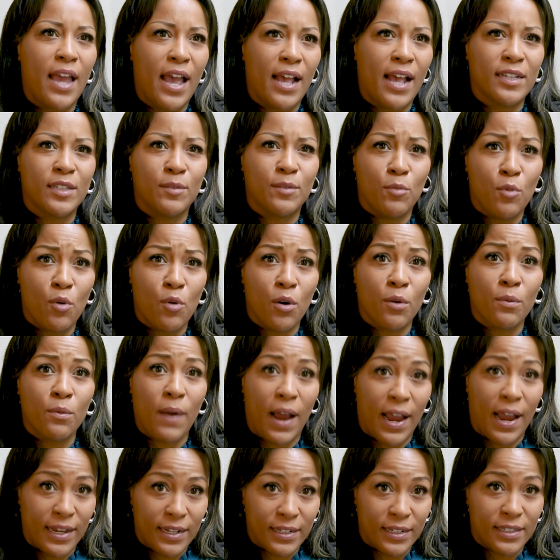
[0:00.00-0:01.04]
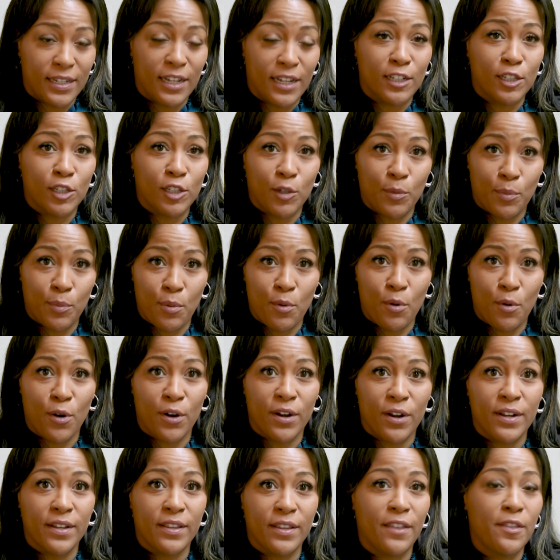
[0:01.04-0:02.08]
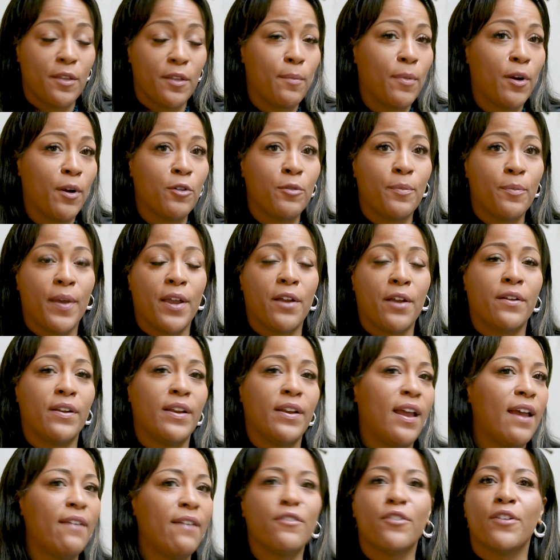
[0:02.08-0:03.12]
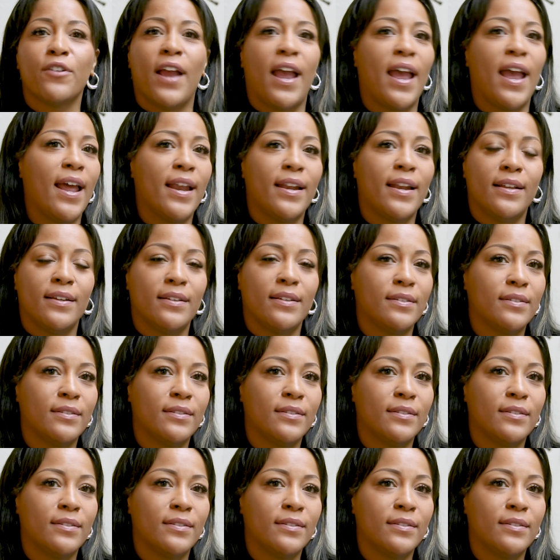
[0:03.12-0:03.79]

has more rights and support than the birth parent ever had.